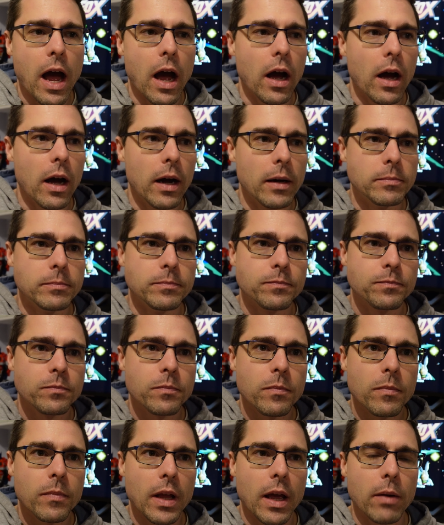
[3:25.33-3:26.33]

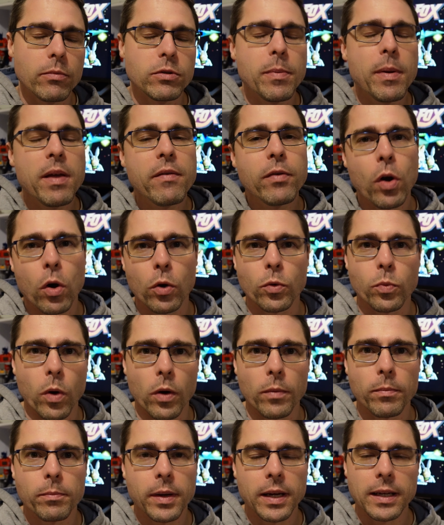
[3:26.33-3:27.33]
It was a bit of an odd one,